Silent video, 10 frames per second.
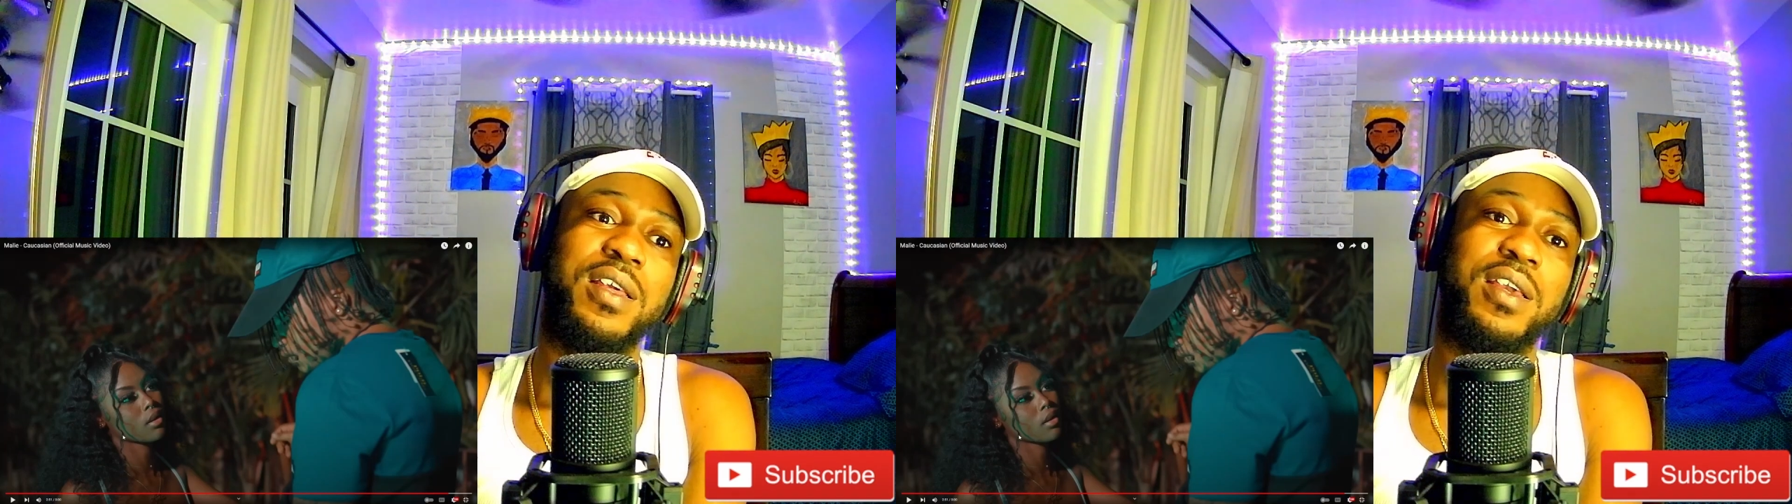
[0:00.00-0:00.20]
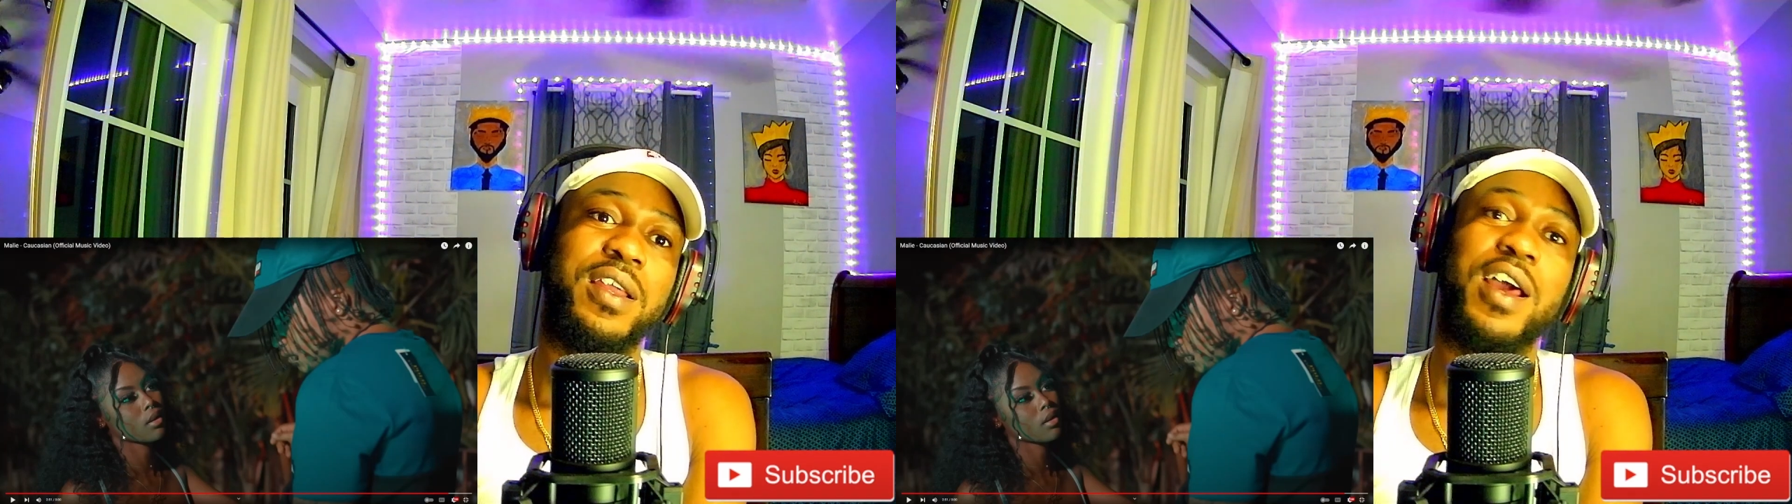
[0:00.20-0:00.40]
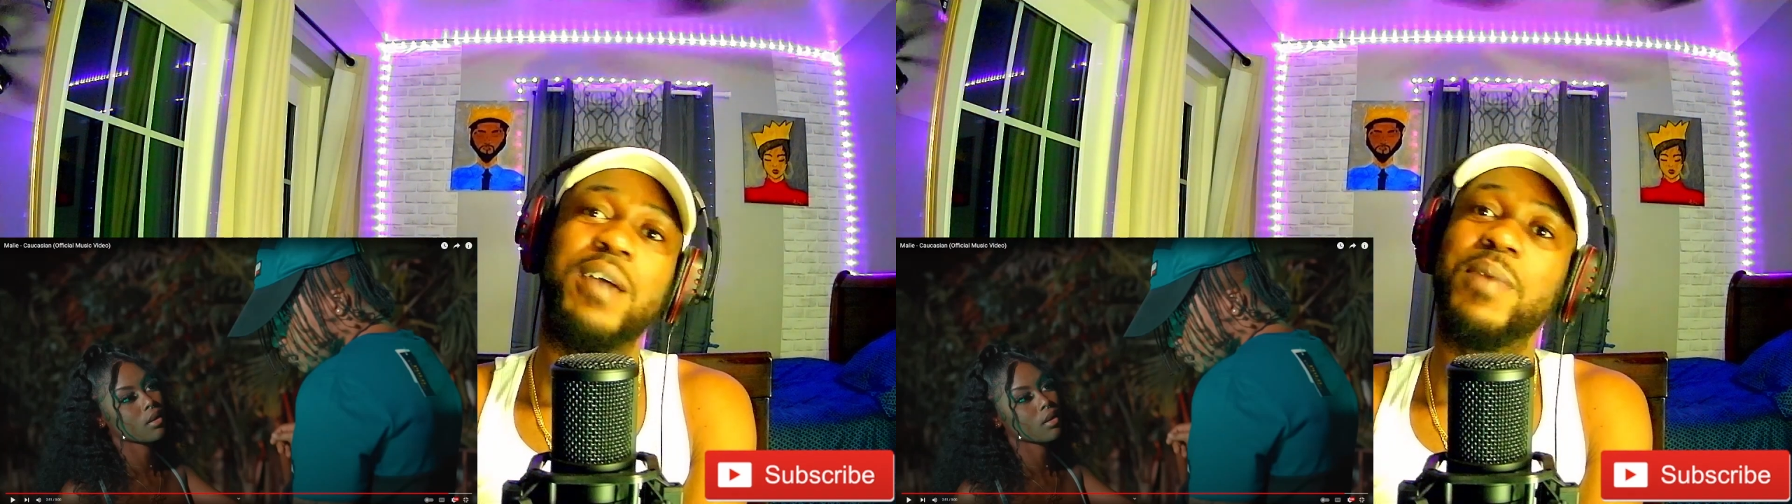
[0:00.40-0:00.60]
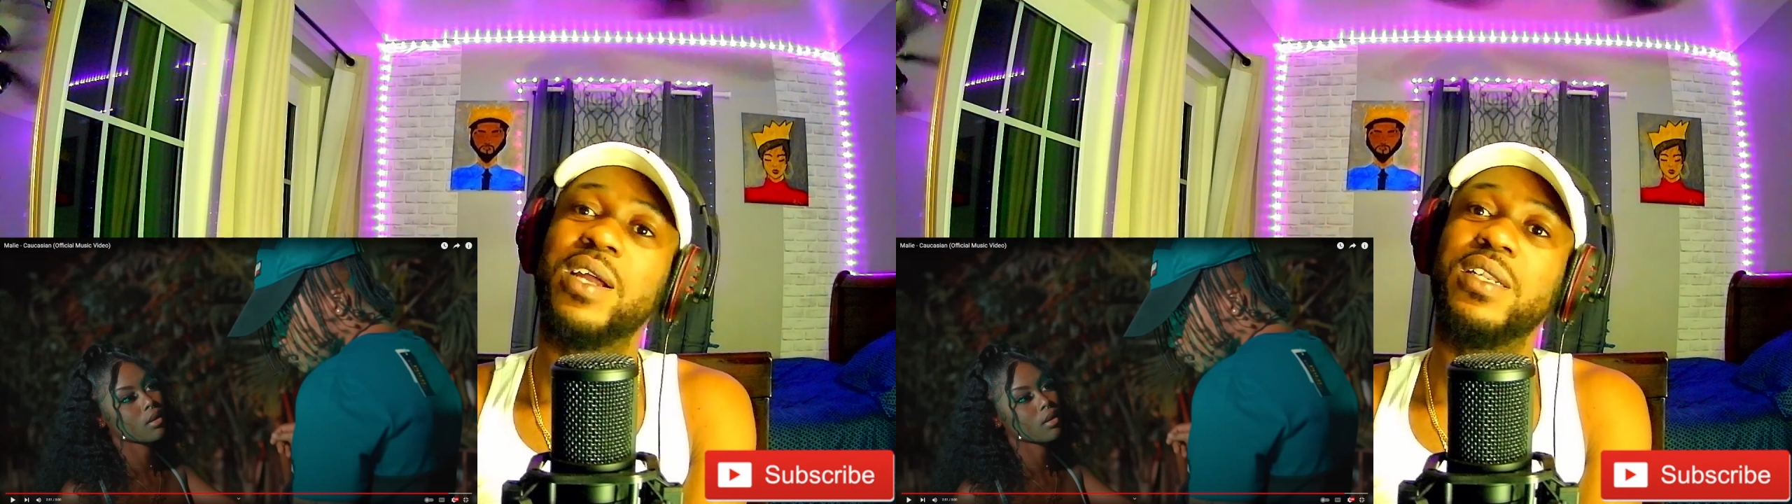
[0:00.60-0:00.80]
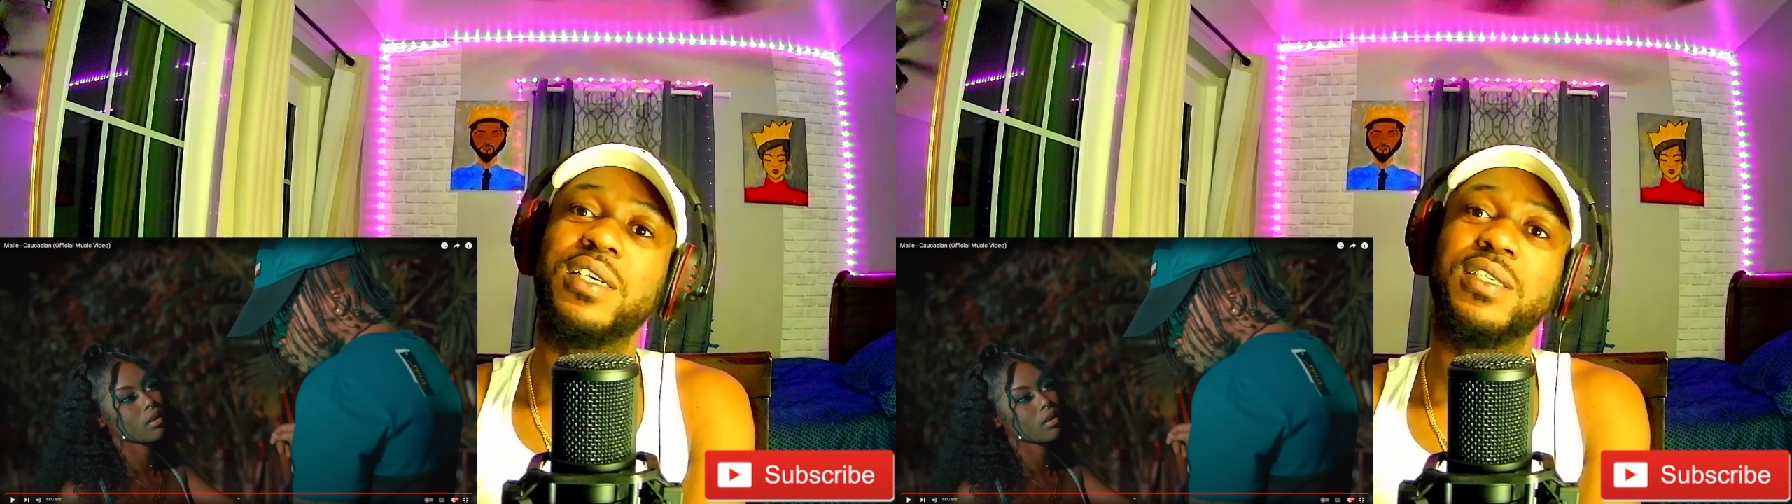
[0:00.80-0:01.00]
Nah bad
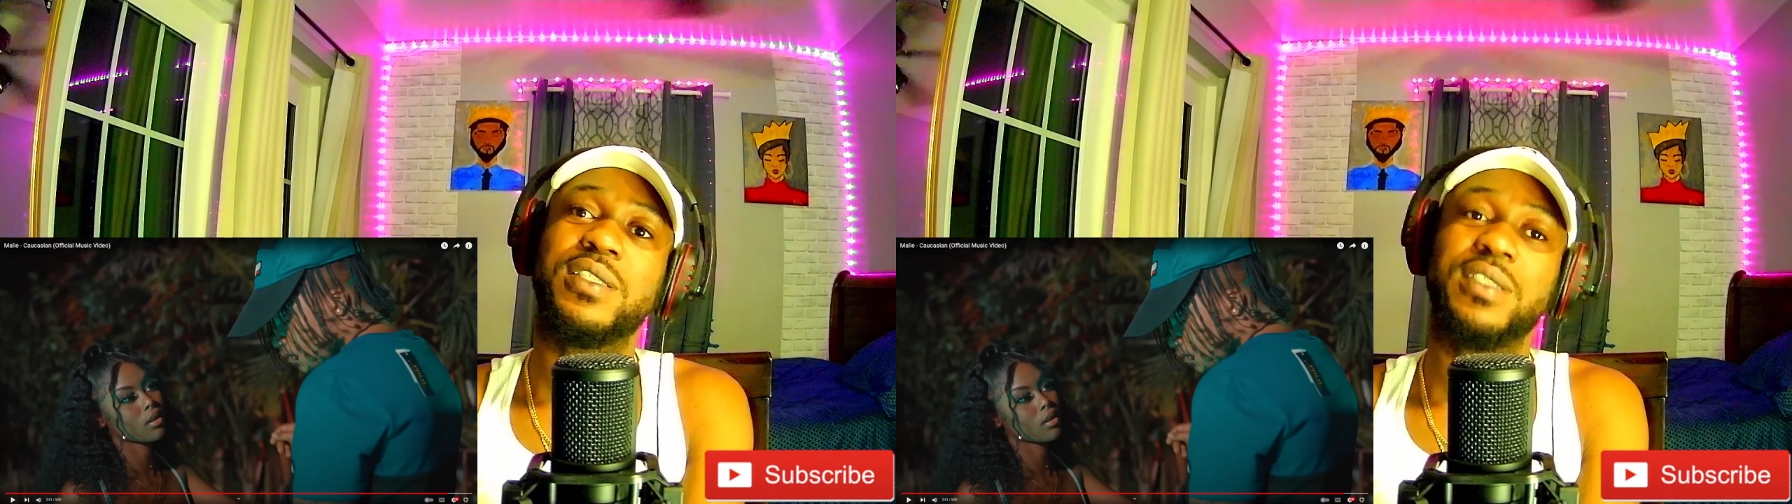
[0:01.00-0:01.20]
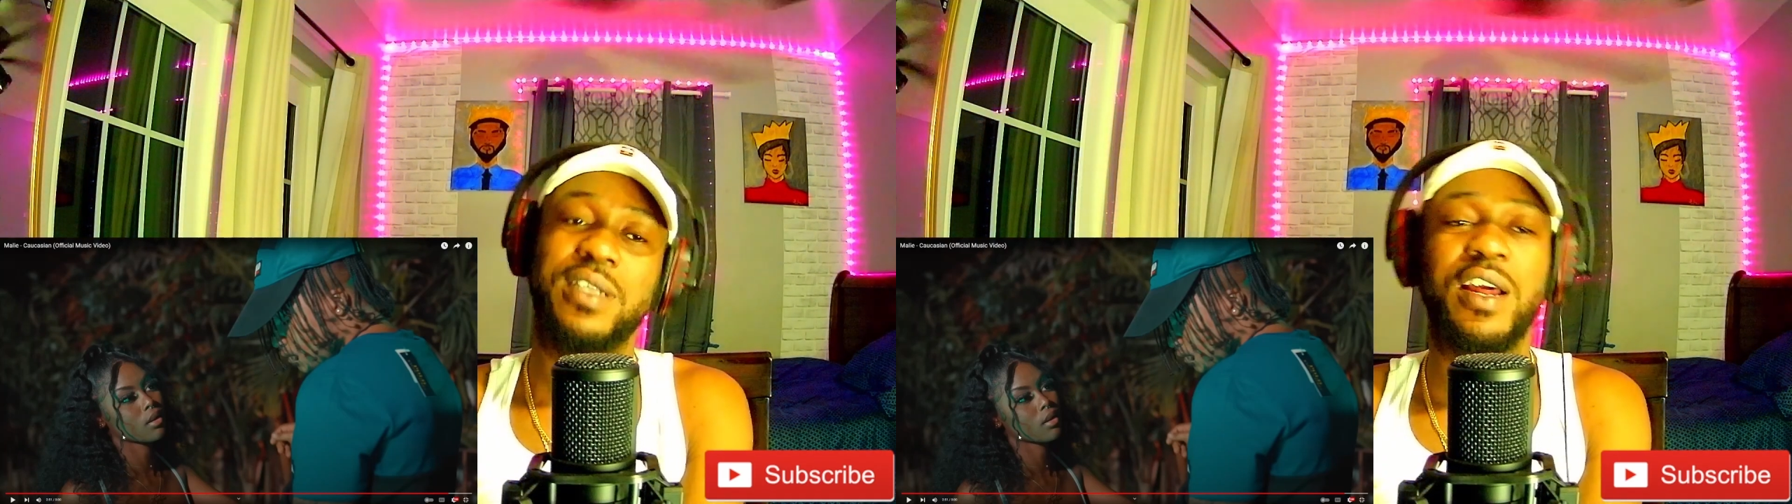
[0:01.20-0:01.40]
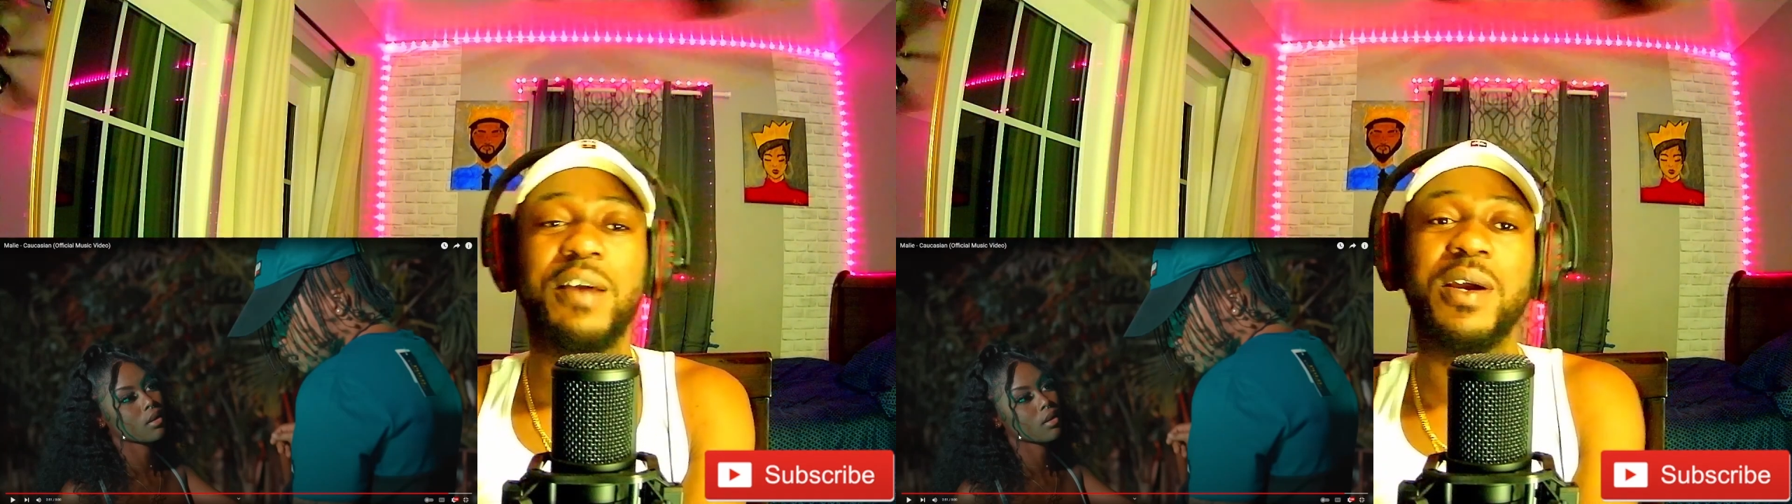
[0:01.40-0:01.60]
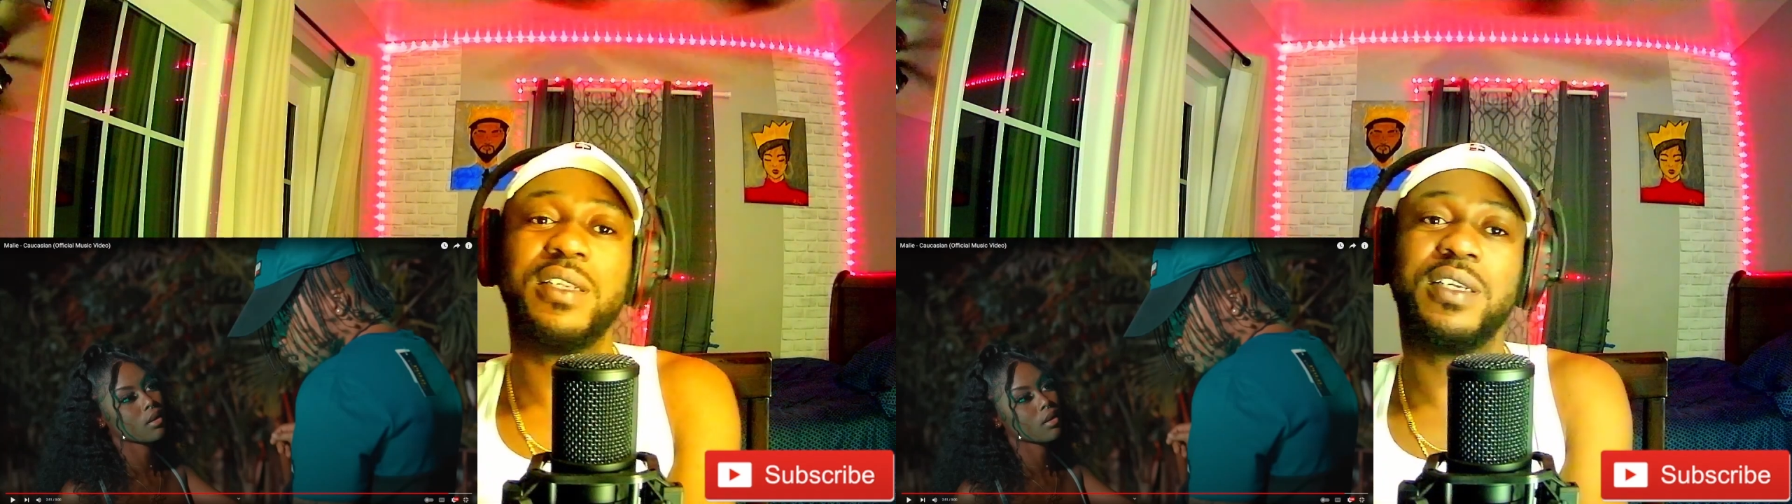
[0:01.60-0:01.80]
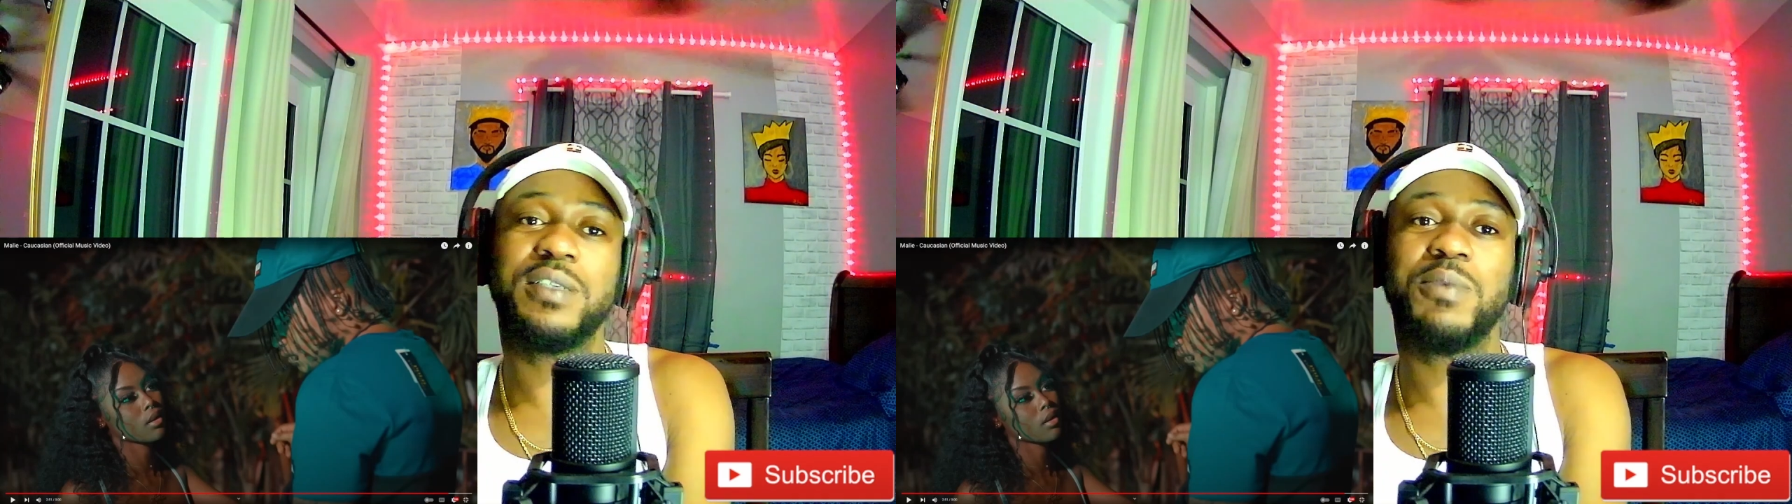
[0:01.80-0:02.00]
taste. Nah bad
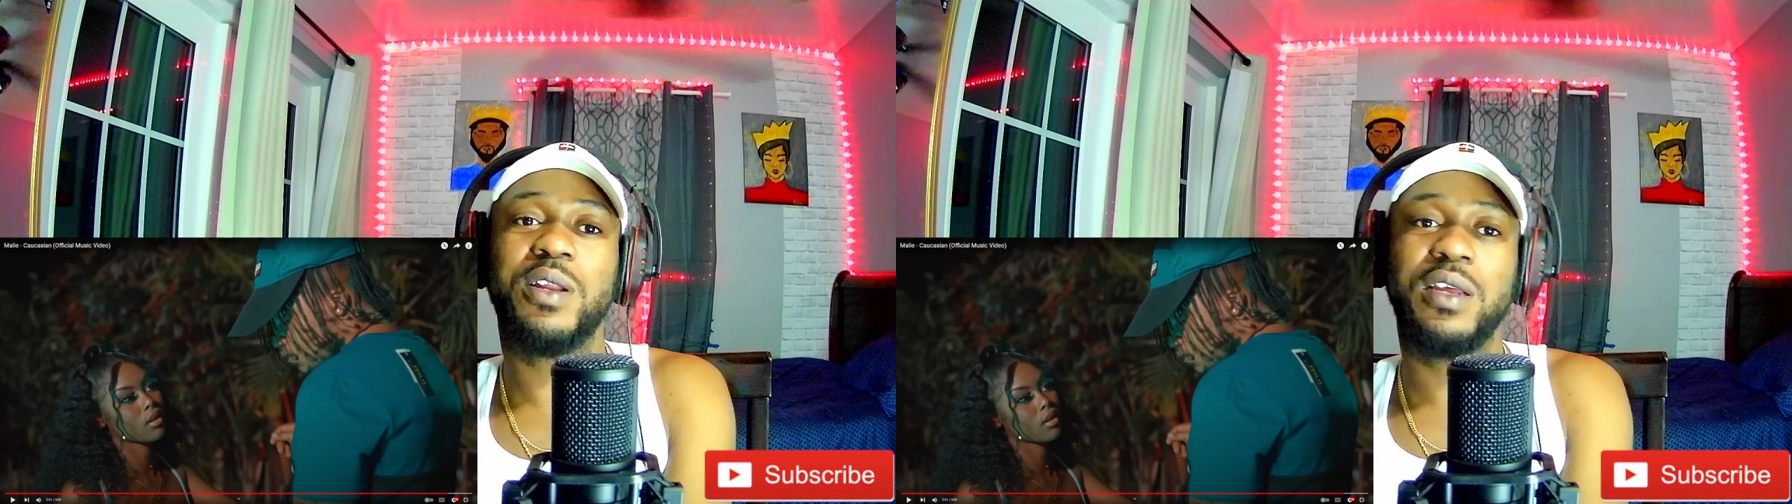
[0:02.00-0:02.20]
taste, brother.